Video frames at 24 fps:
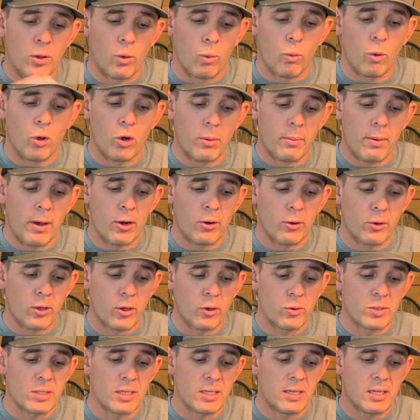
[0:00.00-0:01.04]
Water bottle
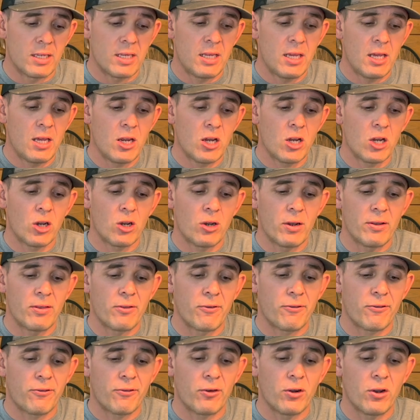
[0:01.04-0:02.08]
goes in here in the
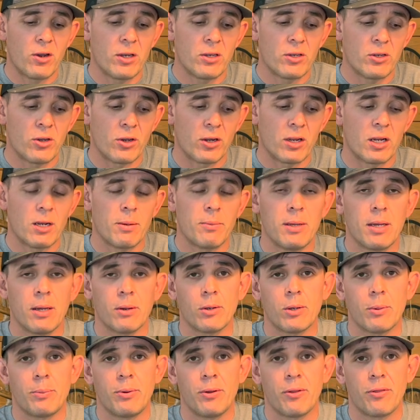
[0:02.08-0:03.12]
front. You're going to be able
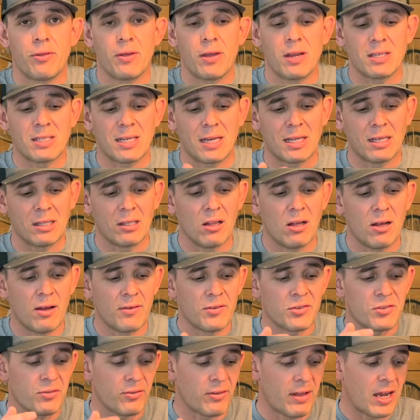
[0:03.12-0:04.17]
to put things like
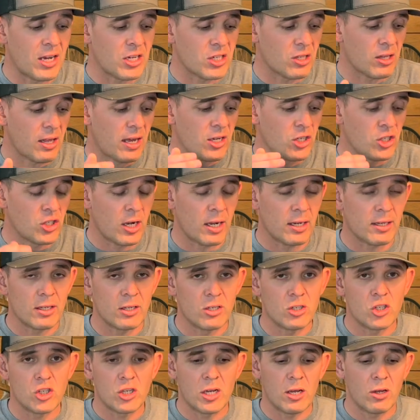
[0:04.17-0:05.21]
gloves, flashlight,
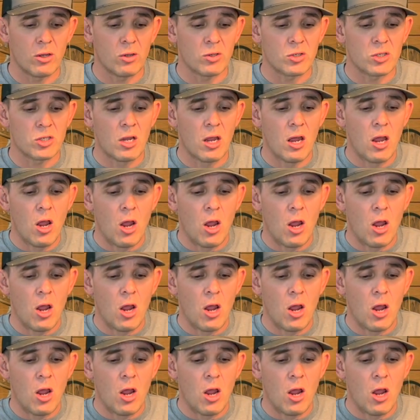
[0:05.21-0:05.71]
shotgun shells,